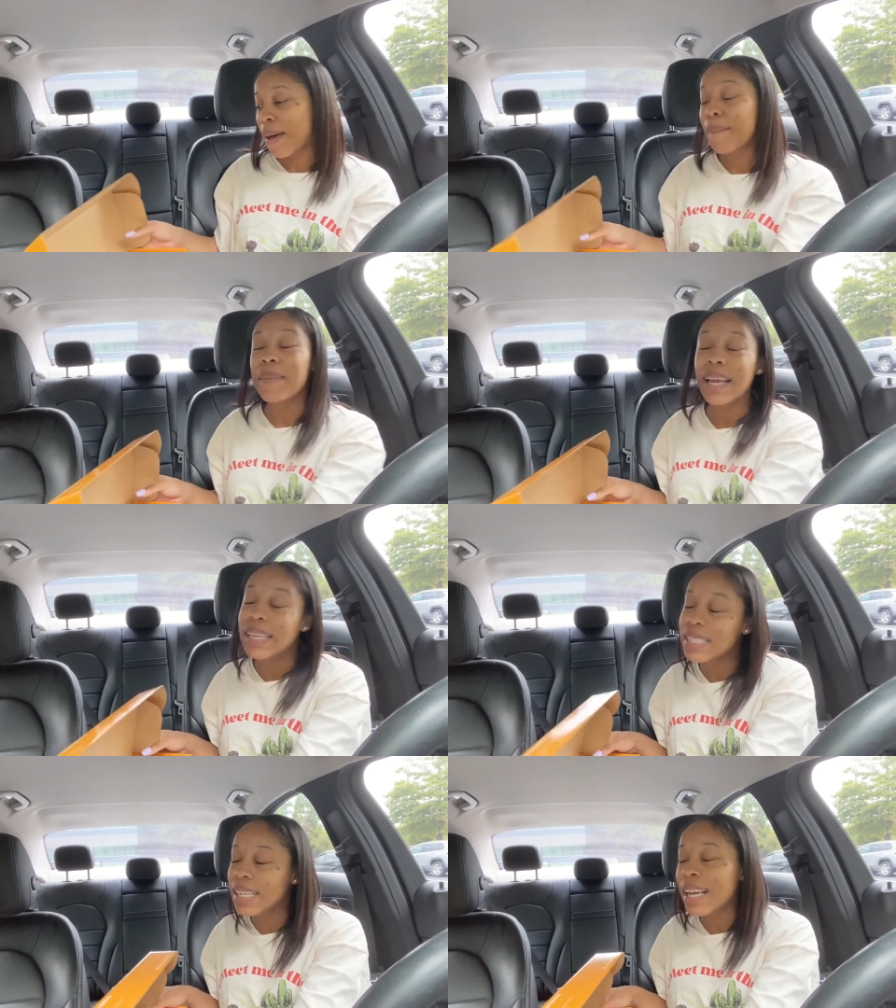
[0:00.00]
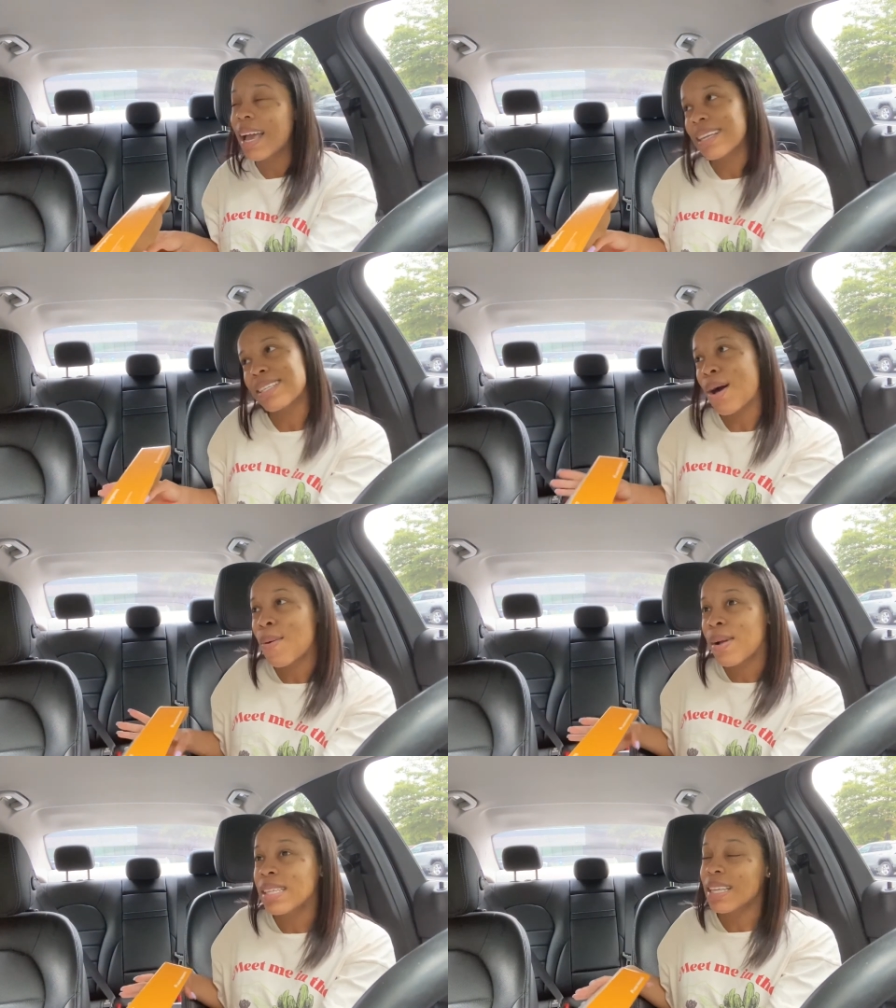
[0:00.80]
amazing as
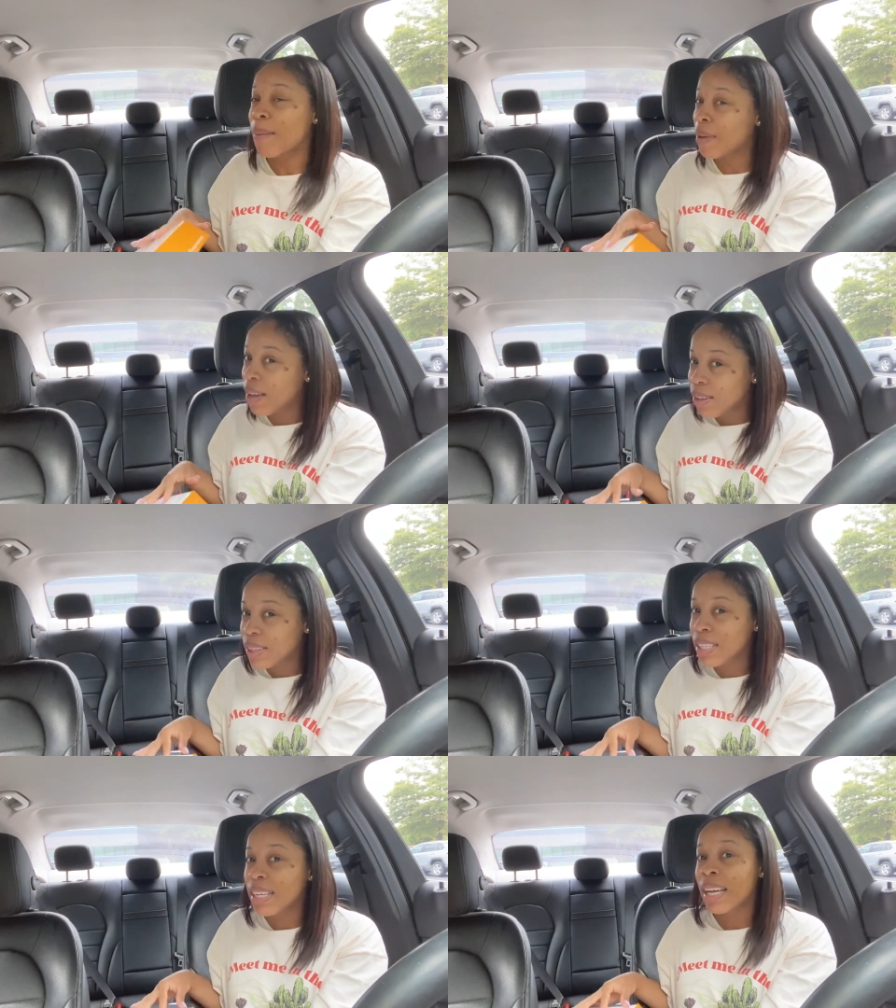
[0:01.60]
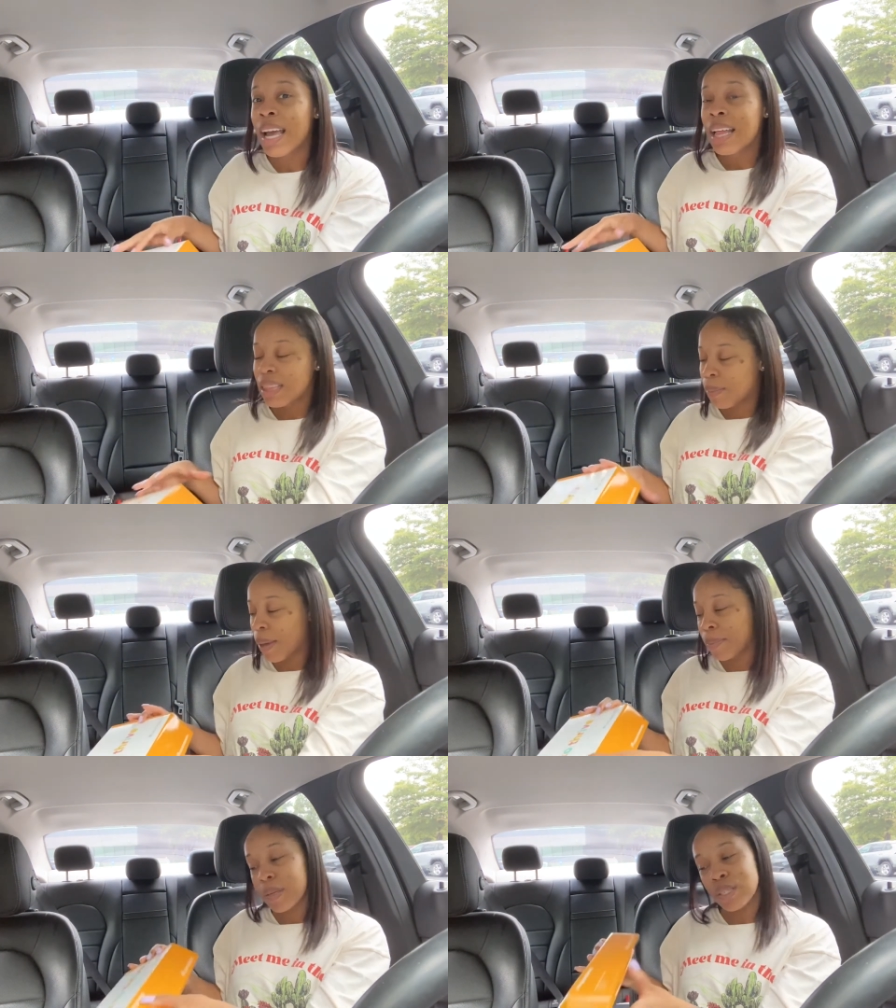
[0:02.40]
always i'm healthy the
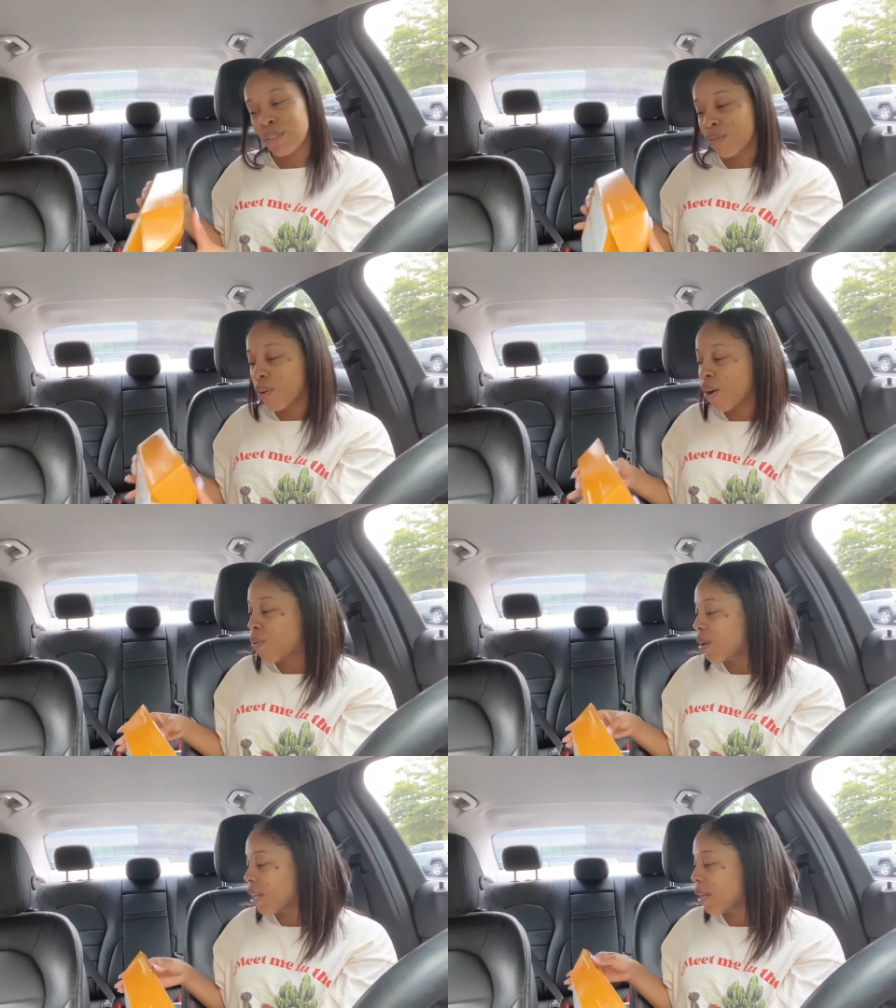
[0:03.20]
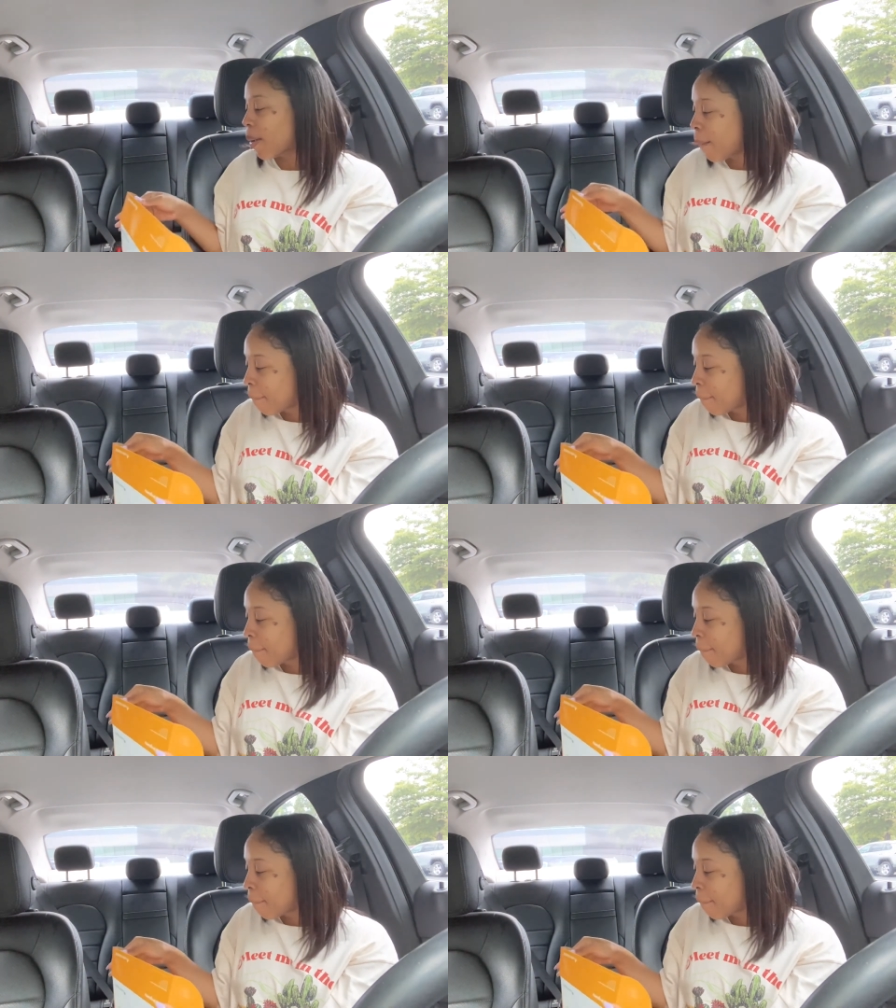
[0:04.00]
baby is growing